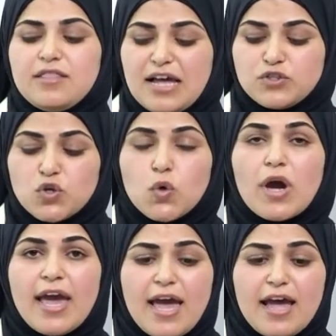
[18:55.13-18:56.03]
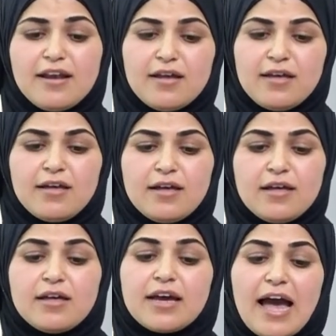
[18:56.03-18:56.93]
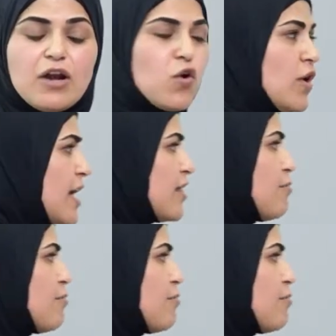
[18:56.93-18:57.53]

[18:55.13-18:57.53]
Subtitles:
that you can calculate